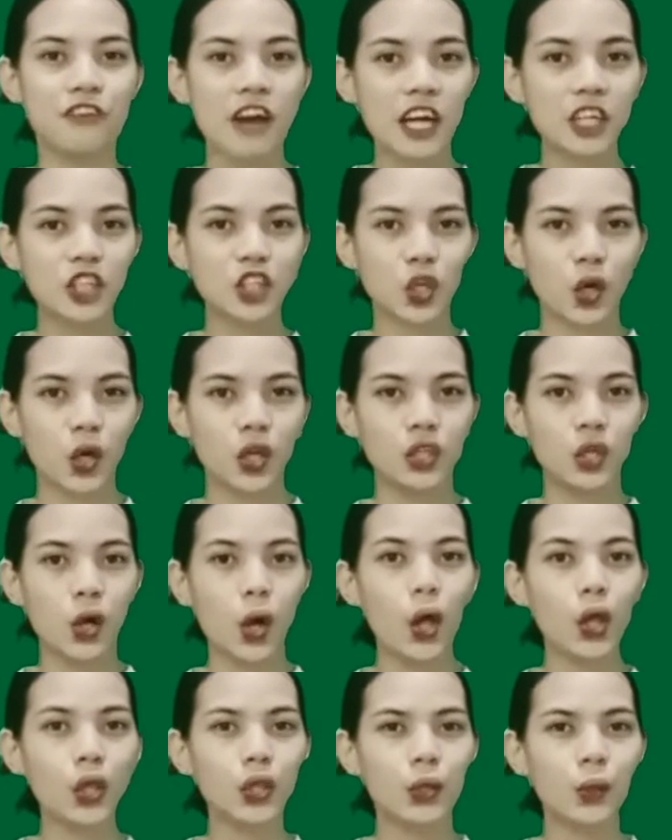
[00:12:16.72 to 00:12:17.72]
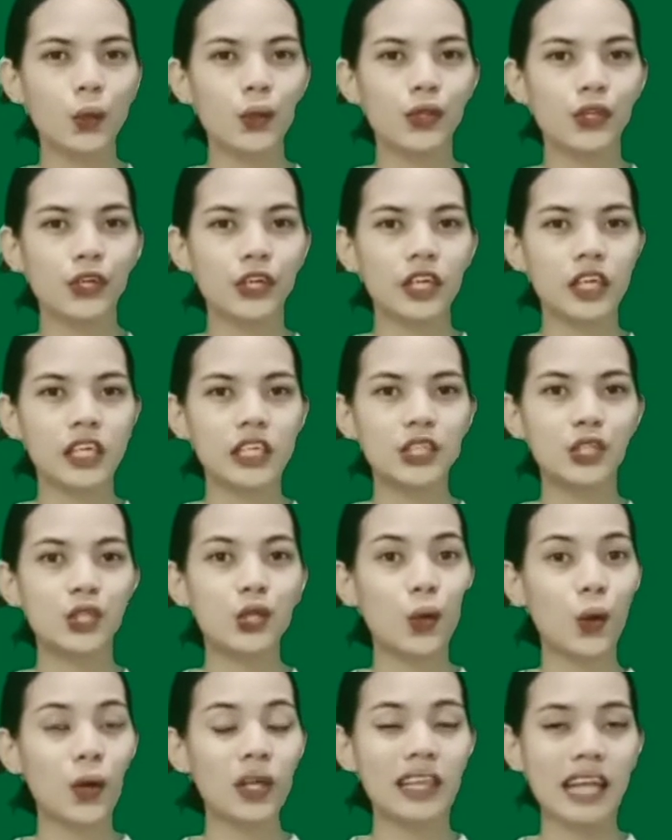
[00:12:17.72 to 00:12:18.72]
fraction, although there is
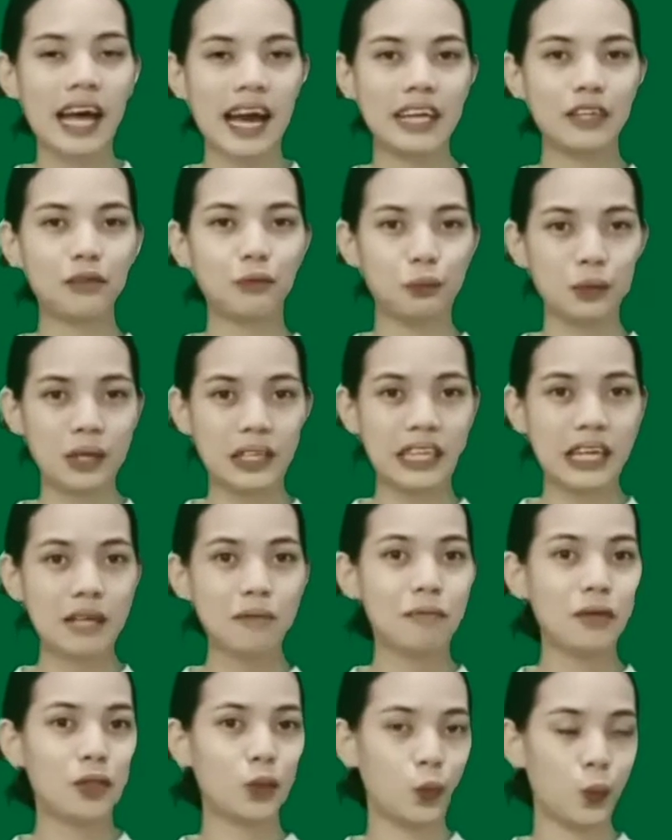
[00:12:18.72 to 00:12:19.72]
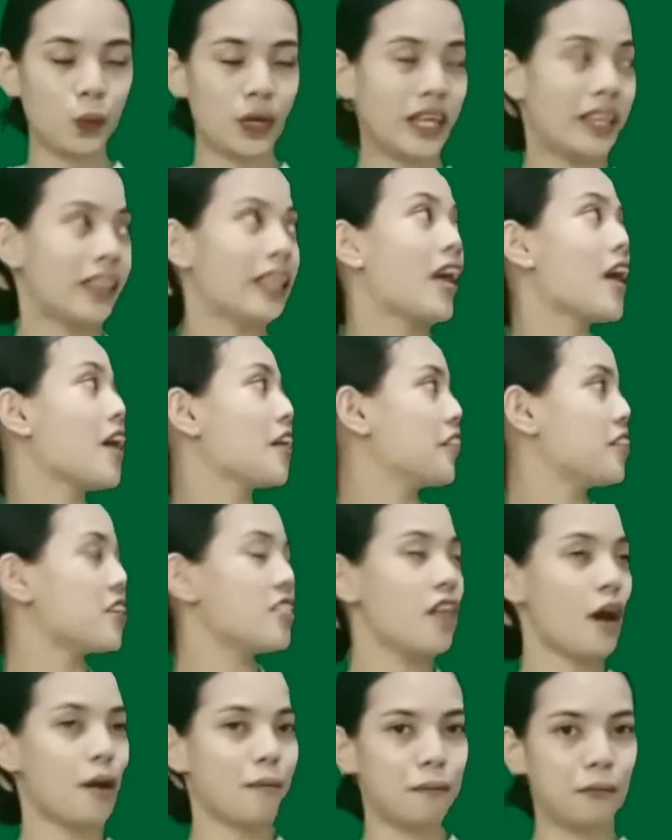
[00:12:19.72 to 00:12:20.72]
no line written between
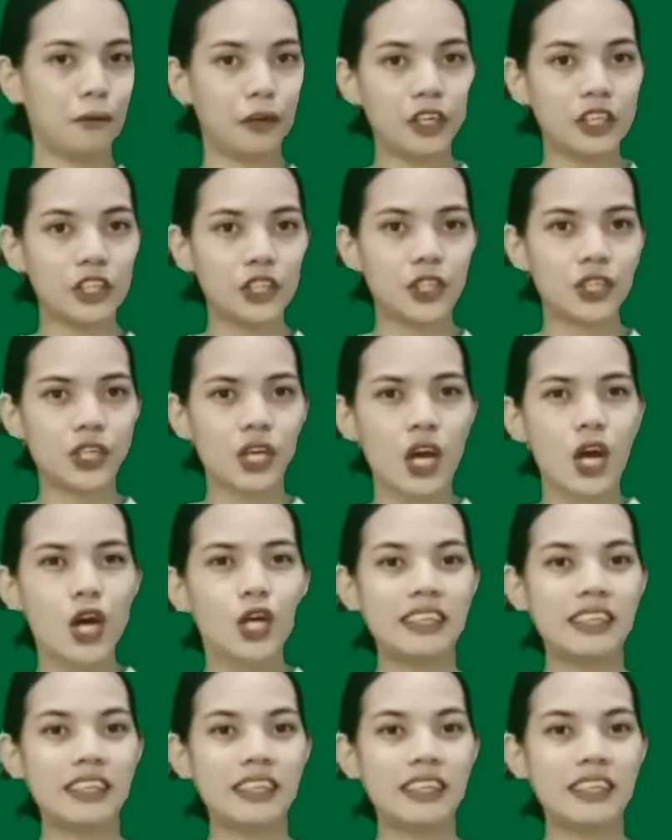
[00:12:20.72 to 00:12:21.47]
the numbers.